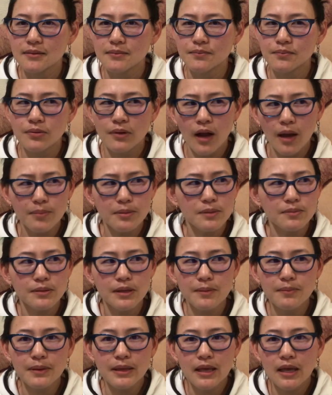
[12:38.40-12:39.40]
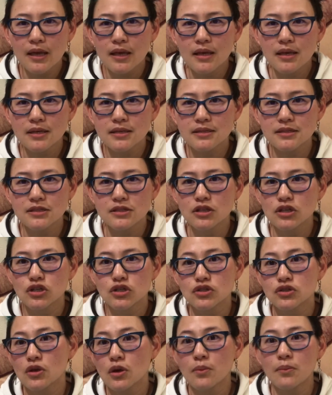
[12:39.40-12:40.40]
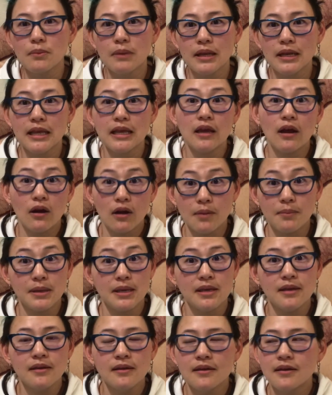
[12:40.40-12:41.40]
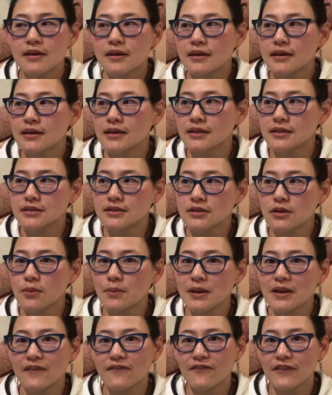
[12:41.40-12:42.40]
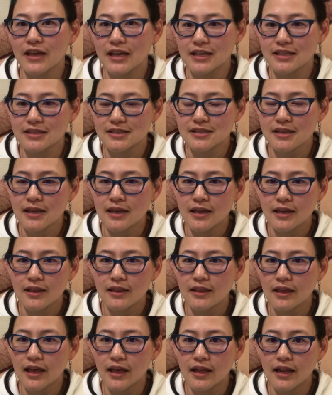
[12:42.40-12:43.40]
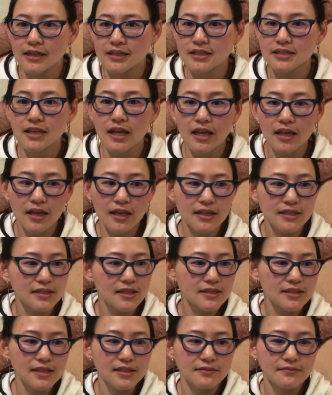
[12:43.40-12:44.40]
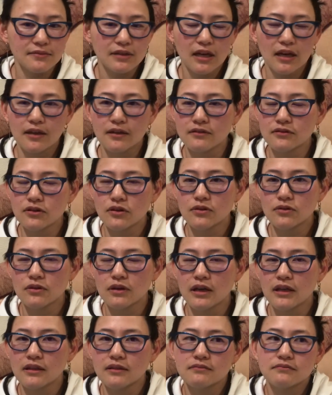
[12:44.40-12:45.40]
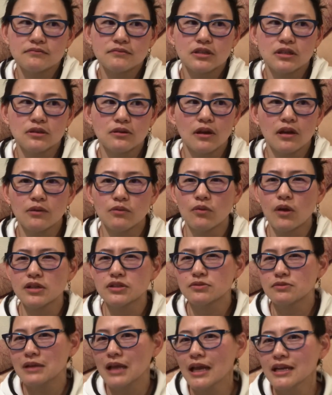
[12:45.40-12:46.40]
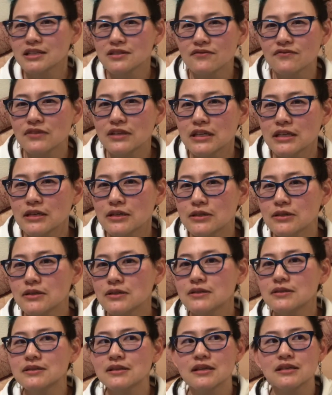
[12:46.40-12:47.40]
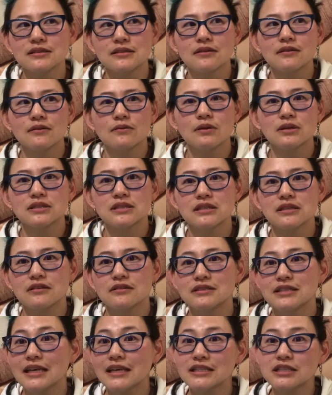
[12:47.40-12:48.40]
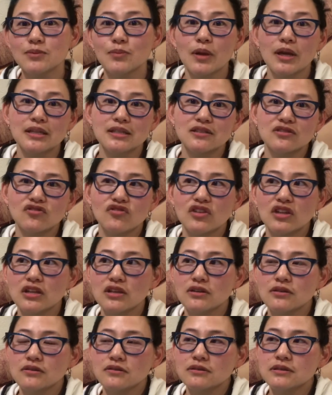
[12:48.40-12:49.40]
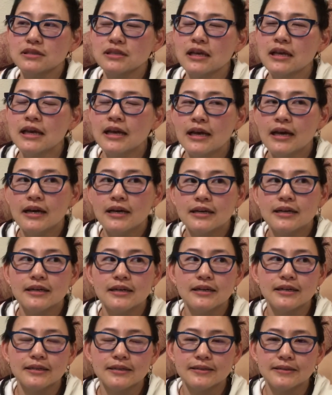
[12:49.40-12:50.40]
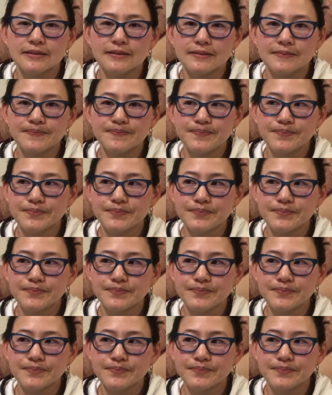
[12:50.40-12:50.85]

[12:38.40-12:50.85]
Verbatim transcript: probably because there's so many army and so many fans that I just got kind of sucked in. I don't know. I, you know, I watched reaction videos, I started watching their dance practice videos. Um,